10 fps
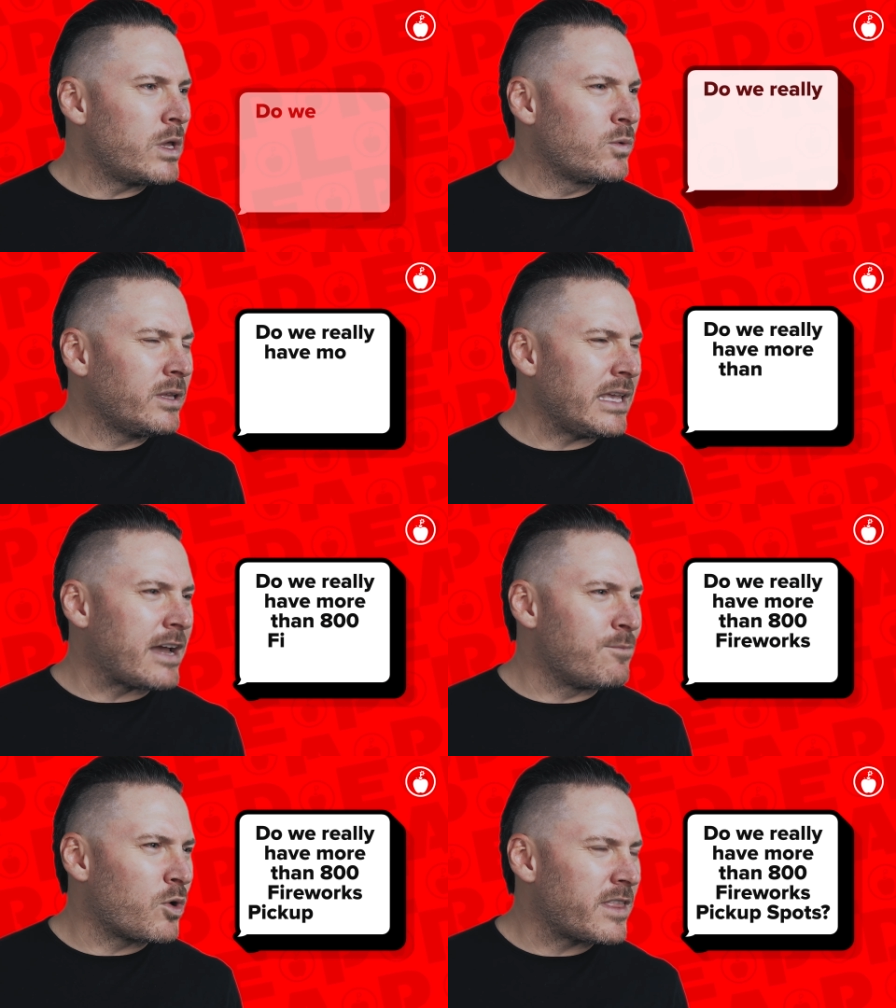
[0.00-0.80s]
we really
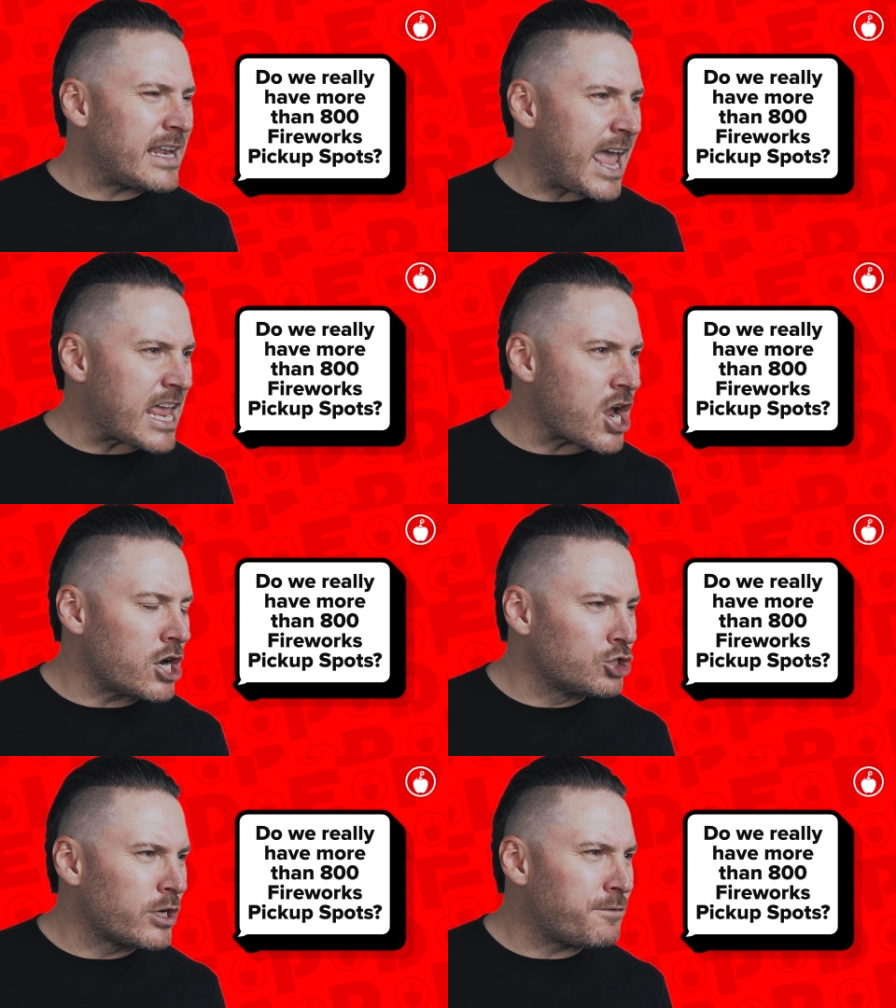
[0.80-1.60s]
have more than
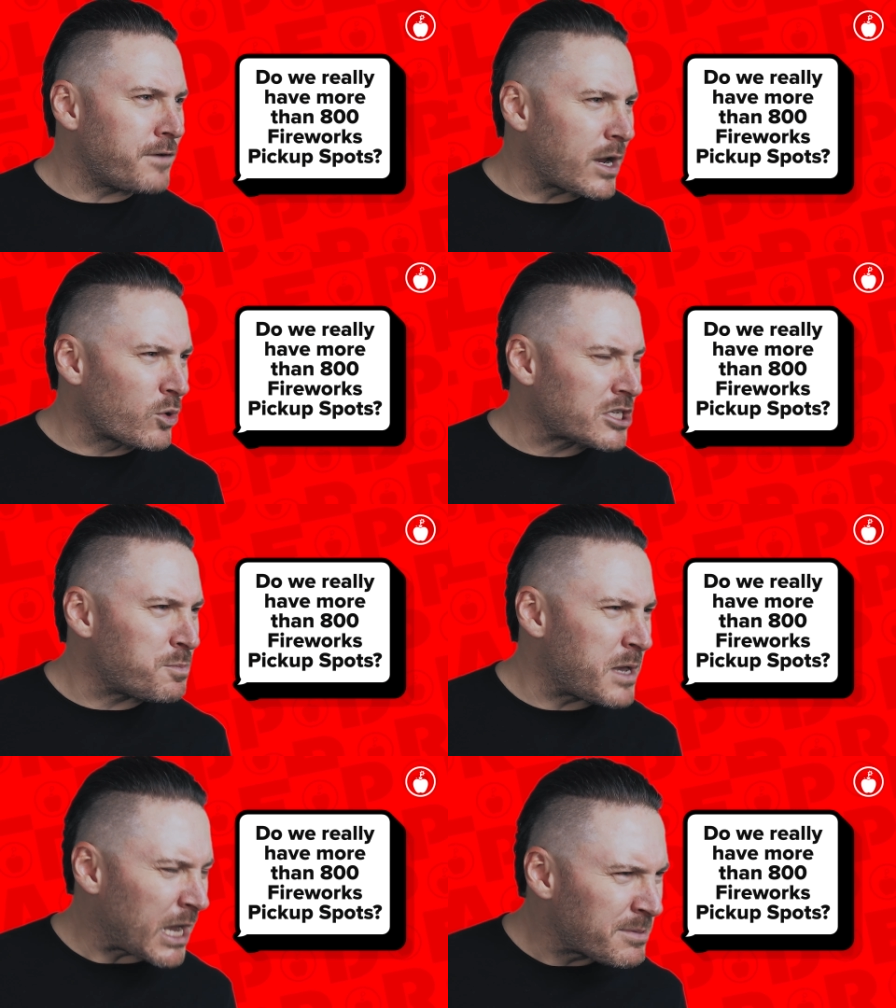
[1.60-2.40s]
800 fireworks
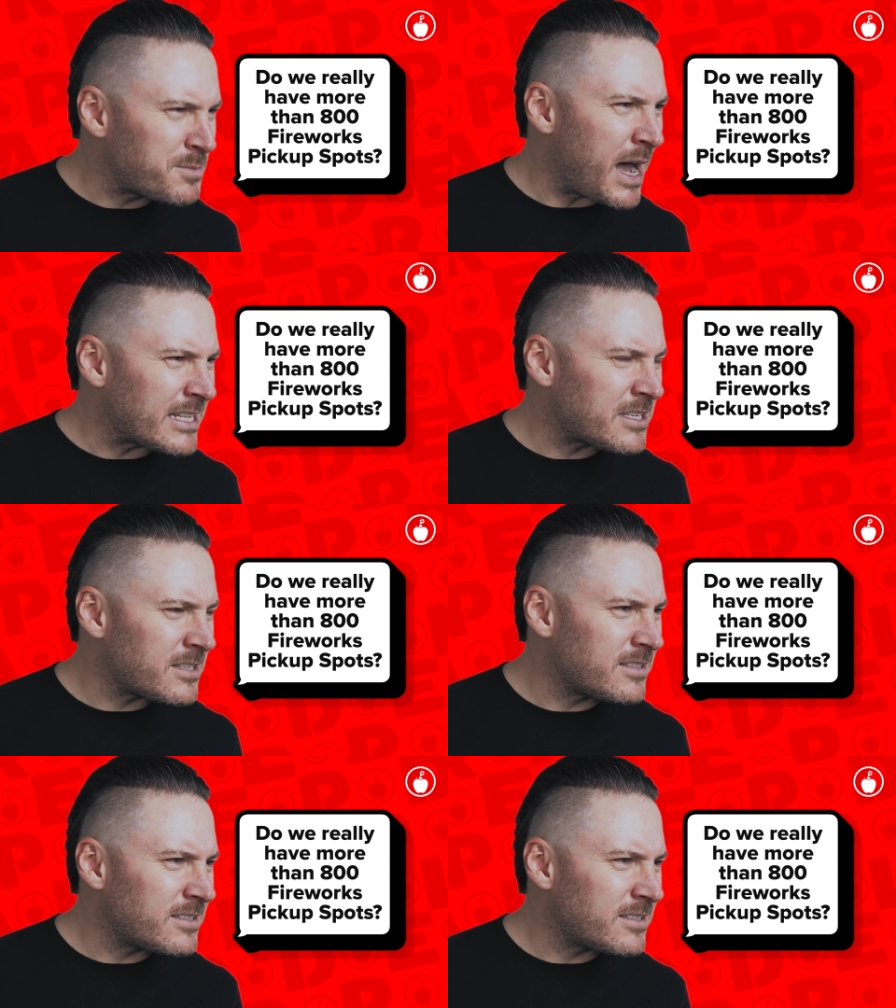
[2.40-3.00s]
pickup spots?